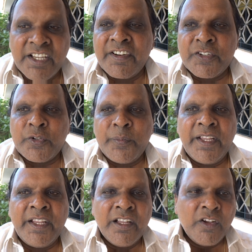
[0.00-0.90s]
given to me
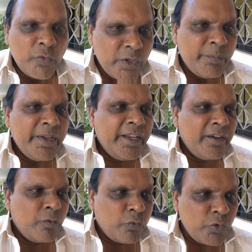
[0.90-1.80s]
will be
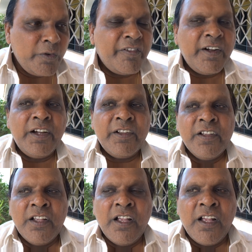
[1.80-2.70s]
fulfilled,
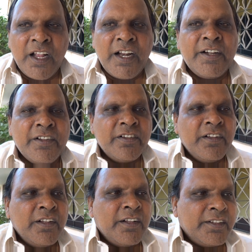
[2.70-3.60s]
and
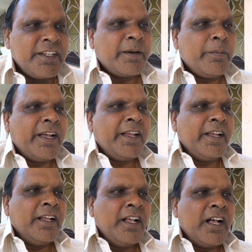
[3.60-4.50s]
thereby
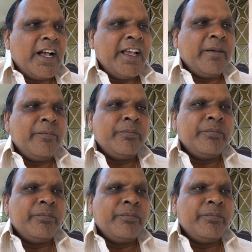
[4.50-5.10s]
I am